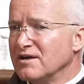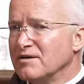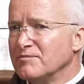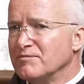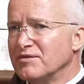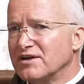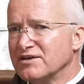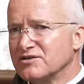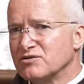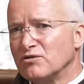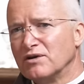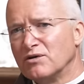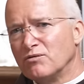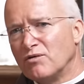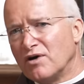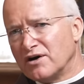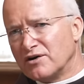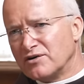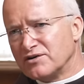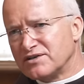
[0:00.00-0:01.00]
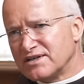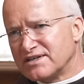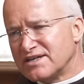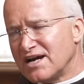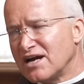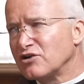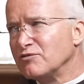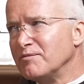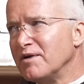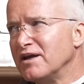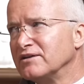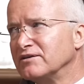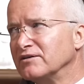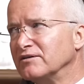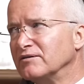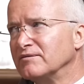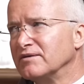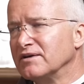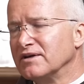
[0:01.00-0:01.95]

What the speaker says: Because holy water is a sacramental.